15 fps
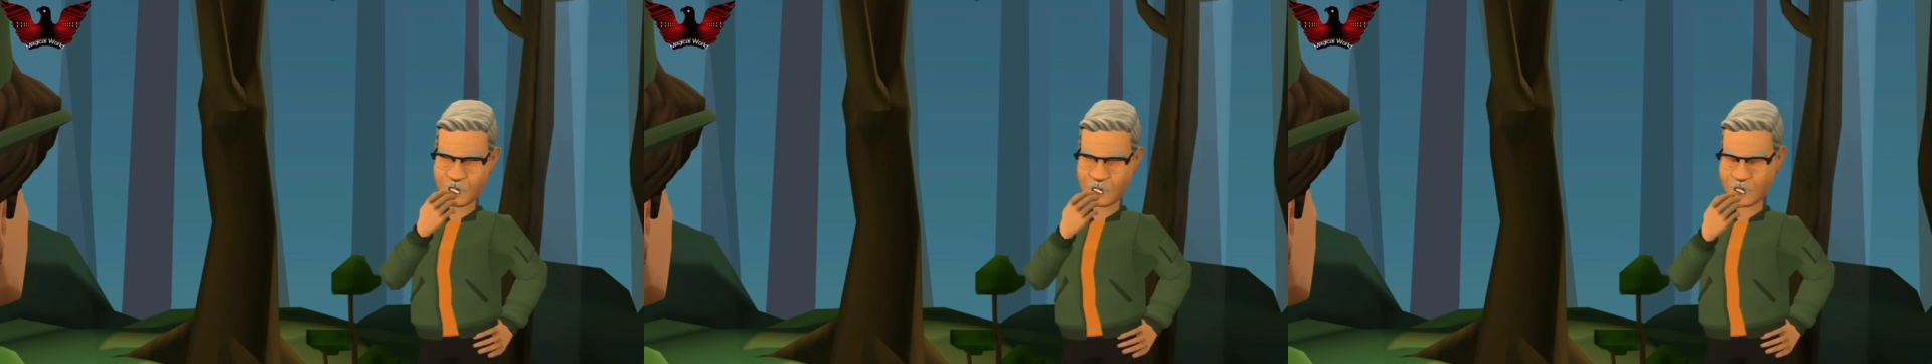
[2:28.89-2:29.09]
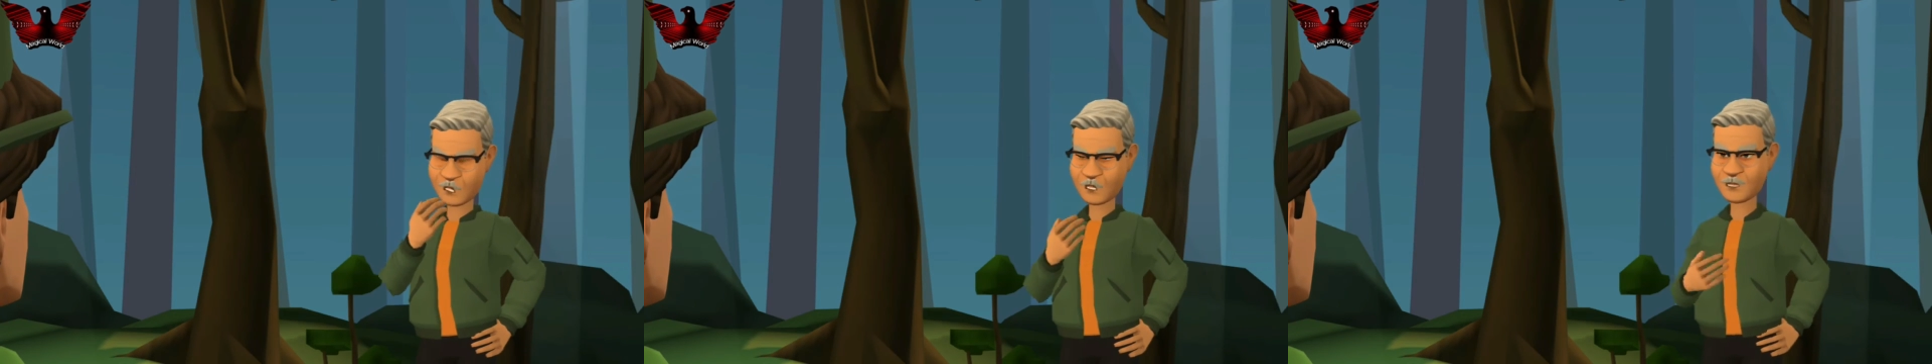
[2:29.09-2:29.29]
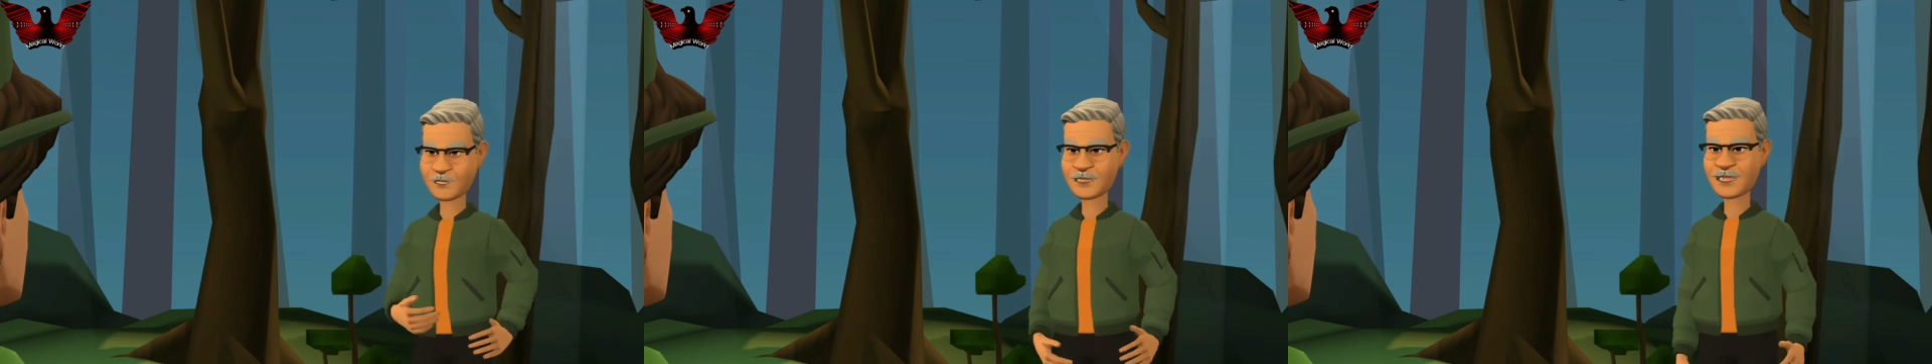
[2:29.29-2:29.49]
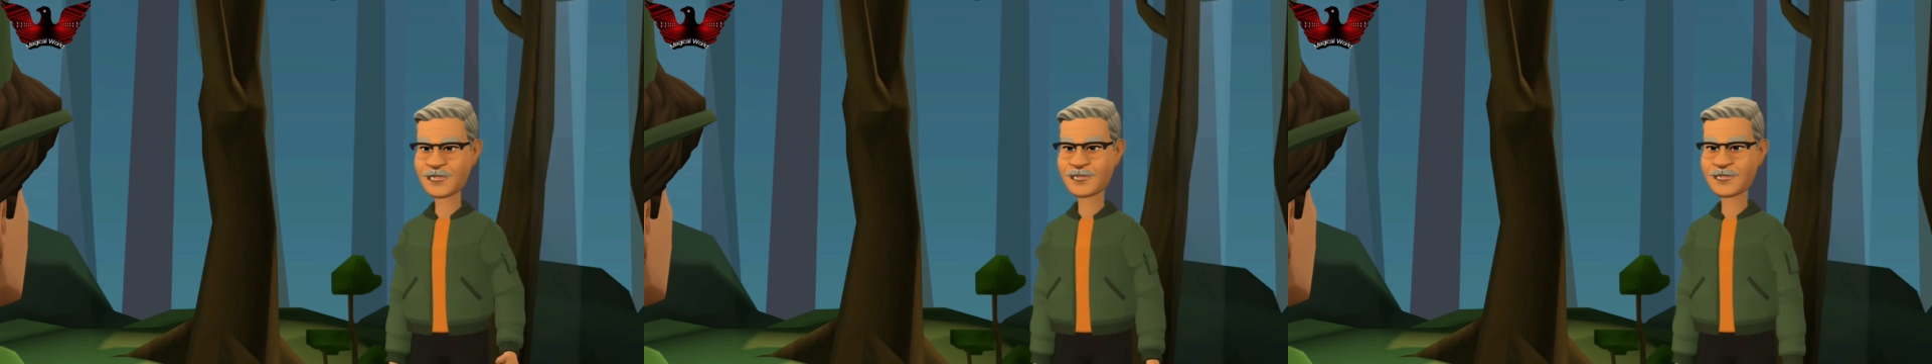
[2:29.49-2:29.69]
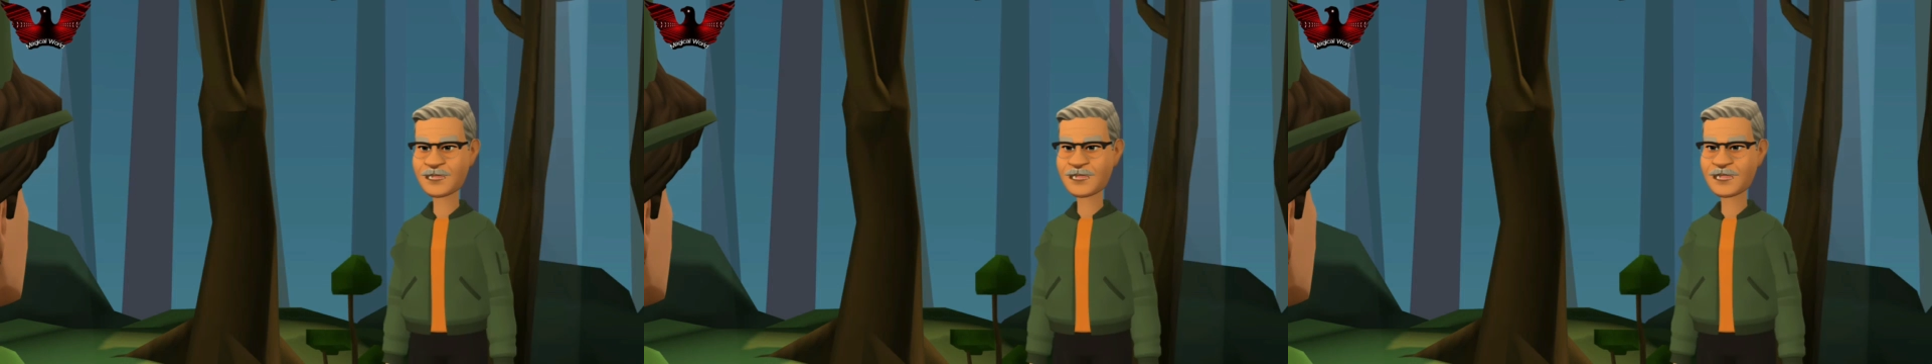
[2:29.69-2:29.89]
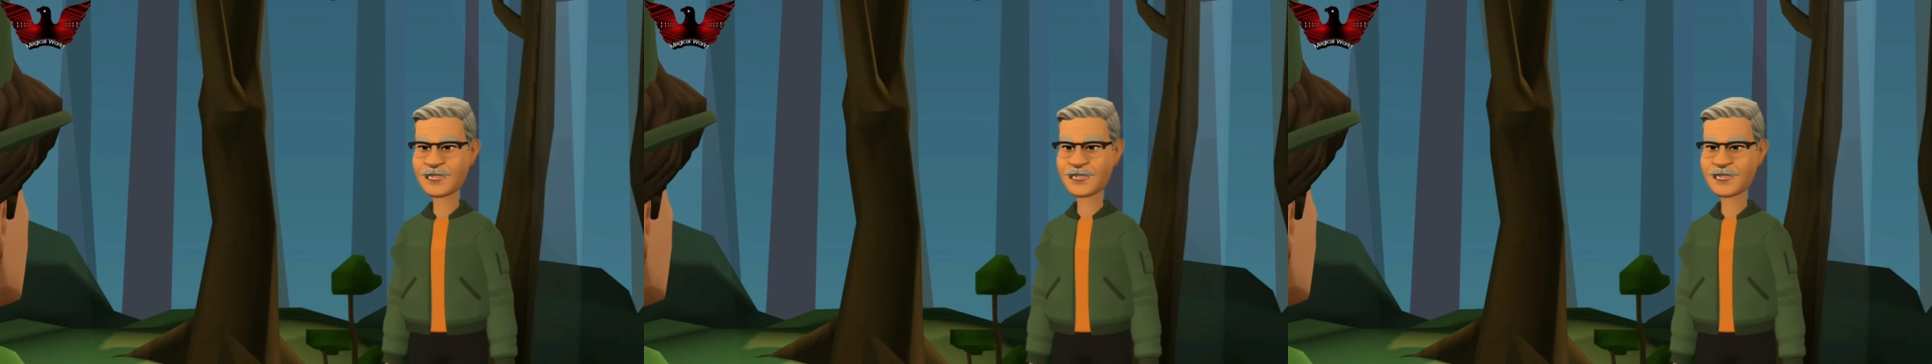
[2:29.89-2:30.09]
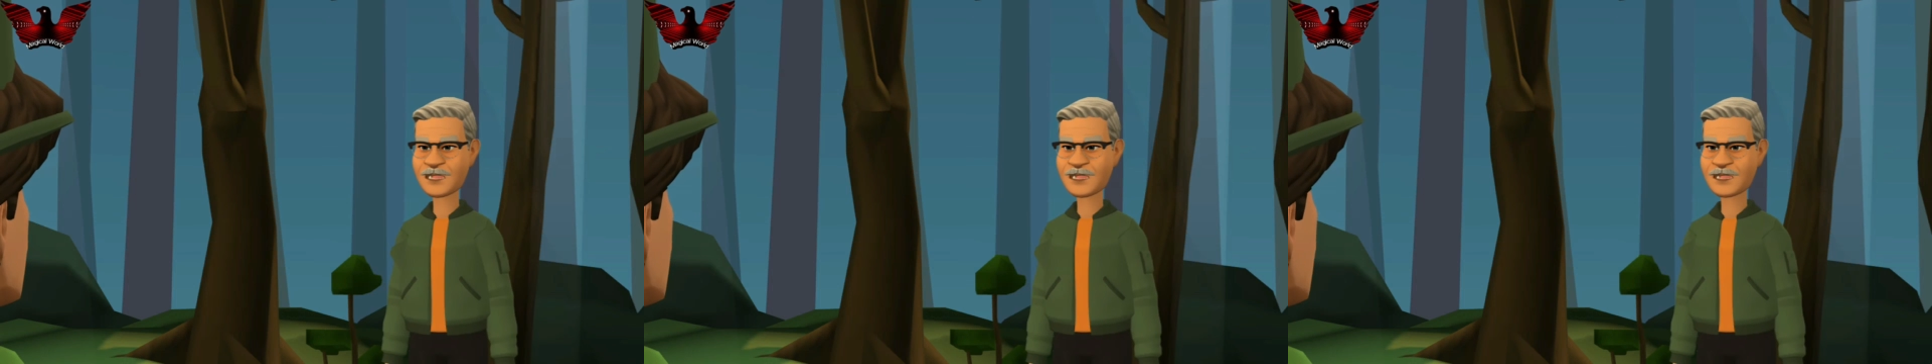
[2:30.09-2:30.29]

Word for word: is the reason that